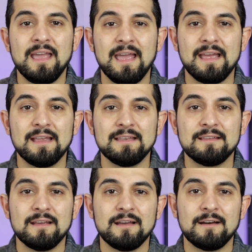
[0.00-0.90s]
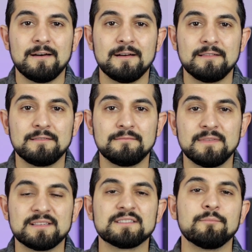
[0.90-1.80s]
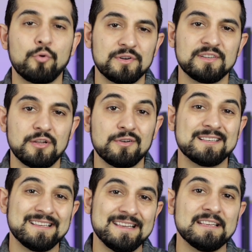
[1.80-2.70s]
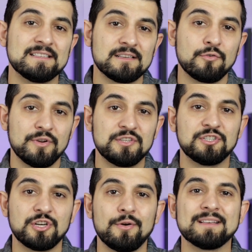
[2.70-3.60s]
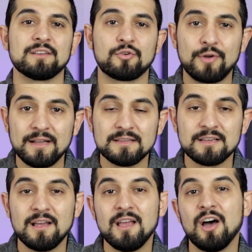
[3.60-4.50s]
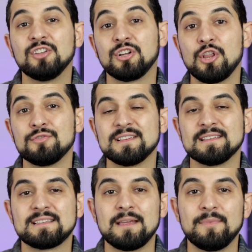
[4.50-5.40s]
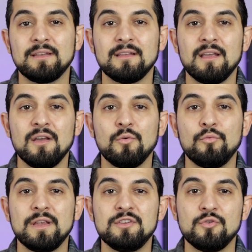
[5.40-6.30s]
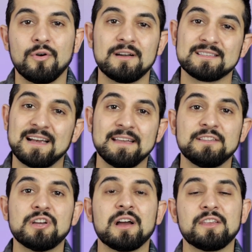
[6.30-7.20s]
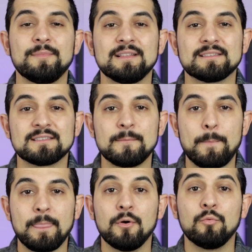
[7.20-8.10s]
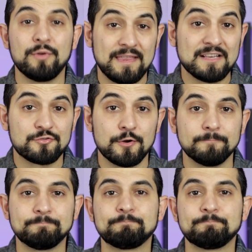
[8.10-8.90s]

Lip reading: and this is important to know because it is going to show as a credit on the closing statement when you are signing documents with escrow.